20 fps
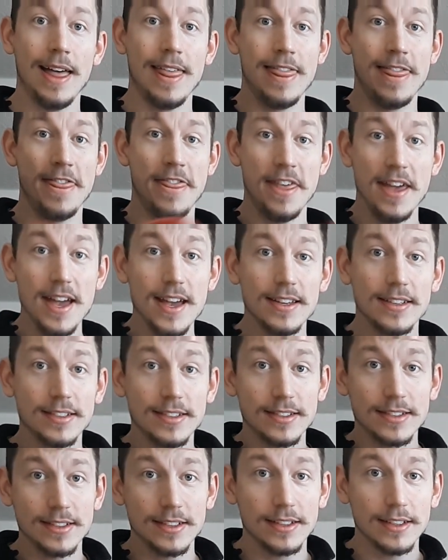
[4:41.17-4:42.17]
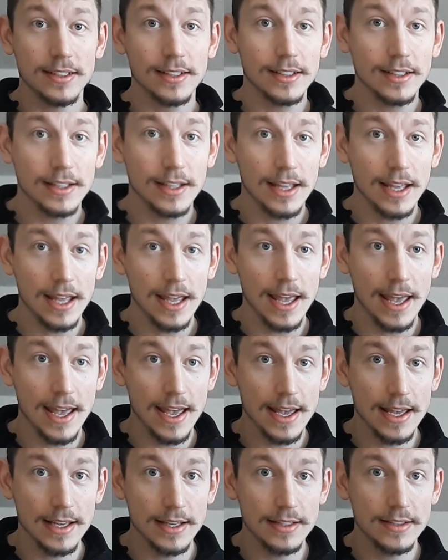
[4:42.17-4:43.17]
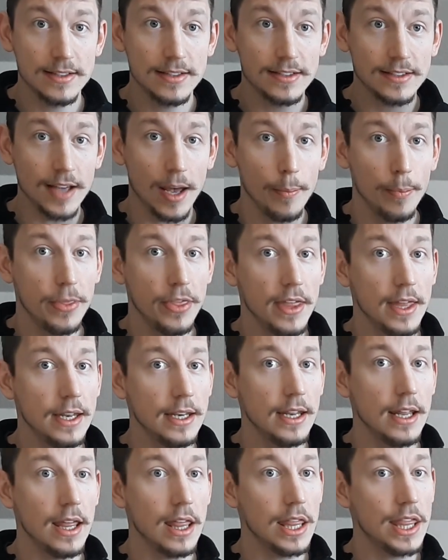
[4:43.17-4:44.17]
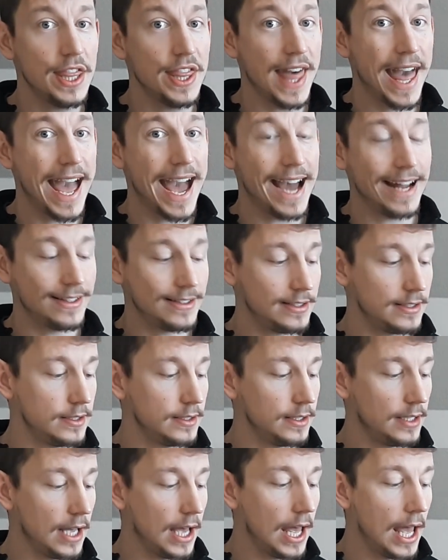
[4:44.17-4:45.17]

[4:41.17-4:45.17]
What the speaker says: This is something that